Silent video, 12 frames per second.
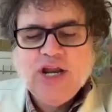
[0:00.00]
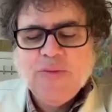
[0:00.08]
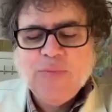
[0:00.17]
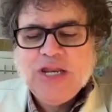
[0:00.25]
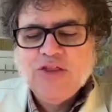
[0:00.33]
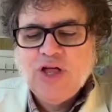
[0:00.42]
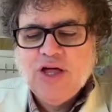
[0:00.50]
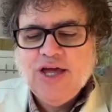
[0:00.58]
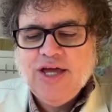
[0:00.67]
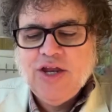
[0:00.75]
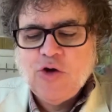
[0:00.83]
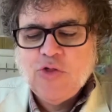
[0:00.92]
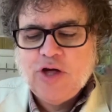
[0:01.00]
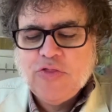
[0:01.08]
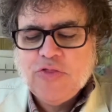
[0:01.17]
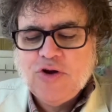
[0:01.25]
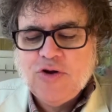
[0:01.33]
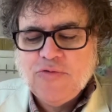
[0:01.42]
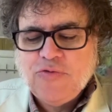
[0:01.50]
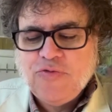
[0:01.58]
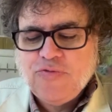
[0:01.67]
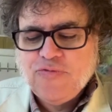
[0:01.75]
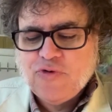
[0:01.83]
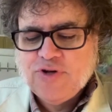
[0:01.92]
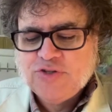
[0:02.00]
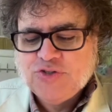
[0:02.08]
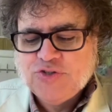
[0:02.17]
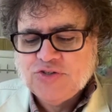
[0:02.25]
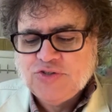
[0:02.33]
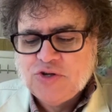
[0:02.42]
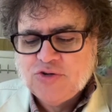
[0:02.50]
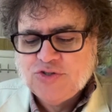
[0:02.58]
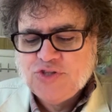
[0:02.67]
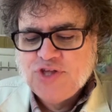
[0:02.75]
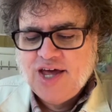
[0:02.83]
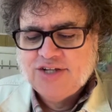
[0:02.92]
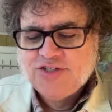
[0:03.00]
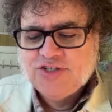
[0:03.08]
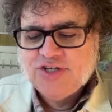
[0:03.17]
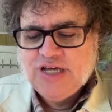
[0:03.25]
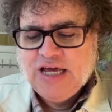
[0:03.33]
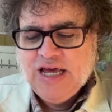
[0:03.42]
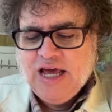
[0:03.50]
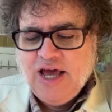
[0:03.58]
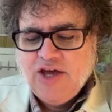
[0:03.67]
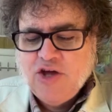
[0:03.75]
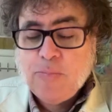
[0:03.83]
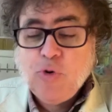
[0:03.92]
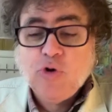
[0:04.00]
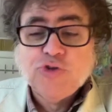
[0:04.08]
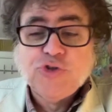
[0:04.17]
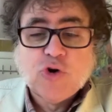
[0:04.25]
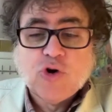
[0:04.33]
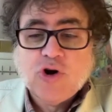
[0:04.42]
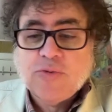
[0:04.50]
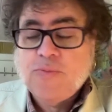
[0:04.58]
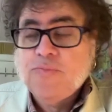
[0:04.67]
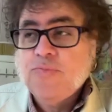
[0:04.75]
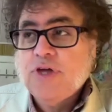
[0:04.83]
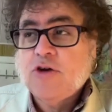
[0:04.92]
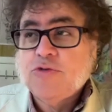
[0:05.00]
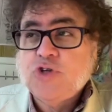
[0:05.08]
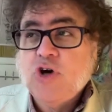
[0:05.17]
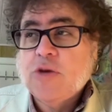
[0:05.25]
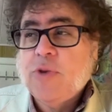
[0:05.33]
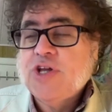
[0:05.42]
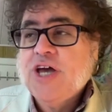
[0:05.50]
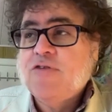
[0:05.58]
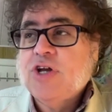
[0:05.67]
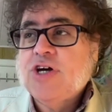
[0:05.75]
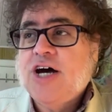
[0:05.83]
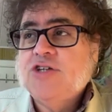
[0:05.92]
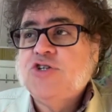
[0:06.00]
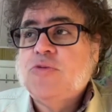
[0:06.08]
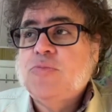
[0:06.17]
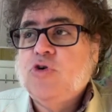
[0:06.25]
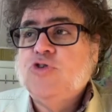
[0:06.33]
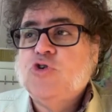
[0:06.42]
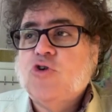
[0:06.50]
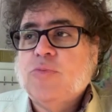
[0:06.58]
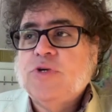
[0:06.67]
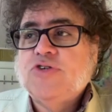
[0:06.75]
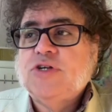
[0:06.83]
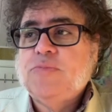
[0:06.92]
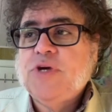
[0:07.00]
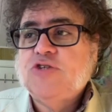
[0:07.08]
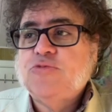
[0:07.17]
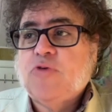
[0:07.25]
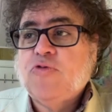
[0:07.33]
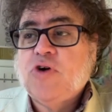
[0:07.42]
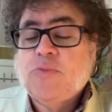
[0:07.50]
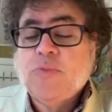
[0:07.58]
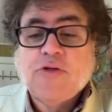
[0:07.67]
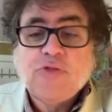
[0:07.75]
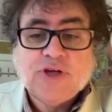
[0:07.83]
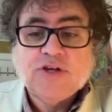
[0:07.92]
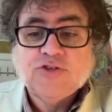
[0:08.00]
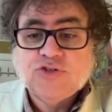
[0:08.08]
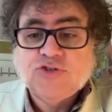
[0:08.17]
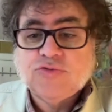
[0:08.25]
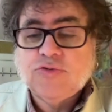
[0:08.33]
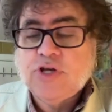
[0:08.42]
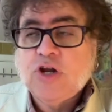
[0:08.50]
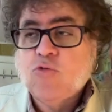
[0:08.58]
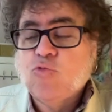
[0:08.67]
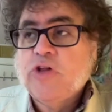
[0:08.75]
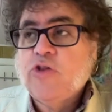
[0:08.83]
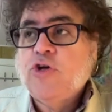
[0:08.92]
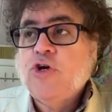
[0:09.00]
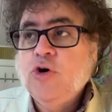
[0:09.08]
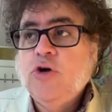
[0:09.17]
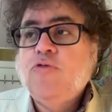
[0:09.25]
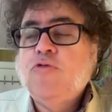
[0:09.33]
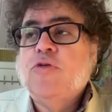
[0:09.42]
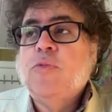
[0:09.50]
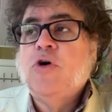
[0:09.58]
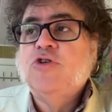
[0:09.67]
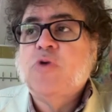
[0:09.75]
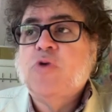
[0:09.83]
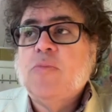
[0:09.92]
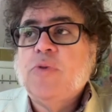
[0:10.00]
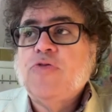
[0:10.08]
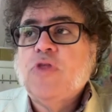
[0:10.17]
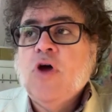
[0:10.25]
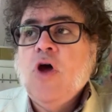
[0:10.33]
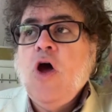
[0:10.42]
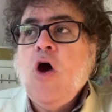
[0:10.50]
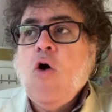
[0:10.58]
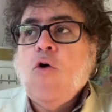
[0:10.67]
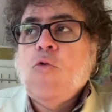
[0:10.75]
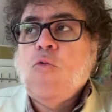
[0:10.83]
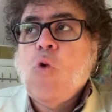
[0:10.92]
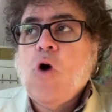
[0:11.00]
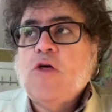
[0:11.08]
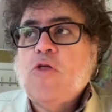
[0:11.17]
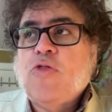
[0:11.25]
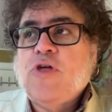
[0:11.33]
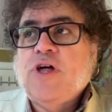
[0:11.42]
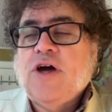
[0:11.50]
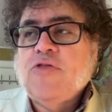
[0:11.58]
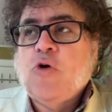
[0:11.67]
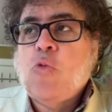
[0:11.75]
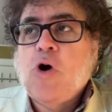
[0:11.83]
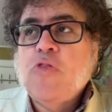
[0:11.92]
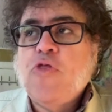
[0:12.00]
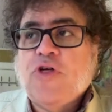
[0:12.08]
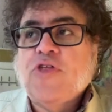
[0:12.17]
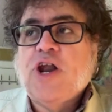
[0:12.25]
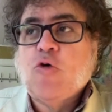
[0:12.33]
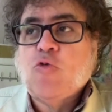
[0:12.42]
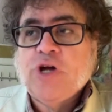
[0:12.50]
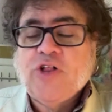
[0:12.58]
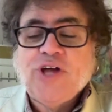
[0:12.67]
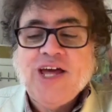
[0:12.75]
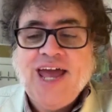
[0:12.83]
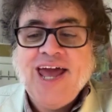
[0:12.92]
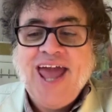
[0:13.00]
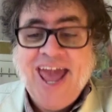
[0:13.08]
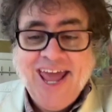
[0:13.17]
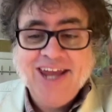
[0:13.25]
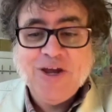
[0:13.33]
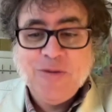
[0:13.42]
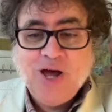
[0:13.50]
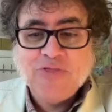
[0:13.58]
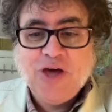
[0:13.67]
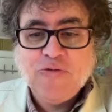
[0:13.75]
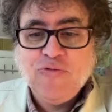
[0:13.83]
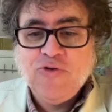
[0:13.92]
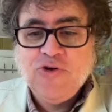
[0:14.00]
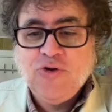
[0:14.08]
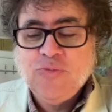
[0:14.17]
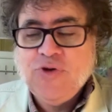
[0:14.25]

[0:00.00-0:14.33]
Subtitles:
I mean, like there, for instance, there's that, Bull Durham, talking about Kevin Costner. Bull Durham is a baseball film I think is, really good for the most part. But the one thing that I really hate about that film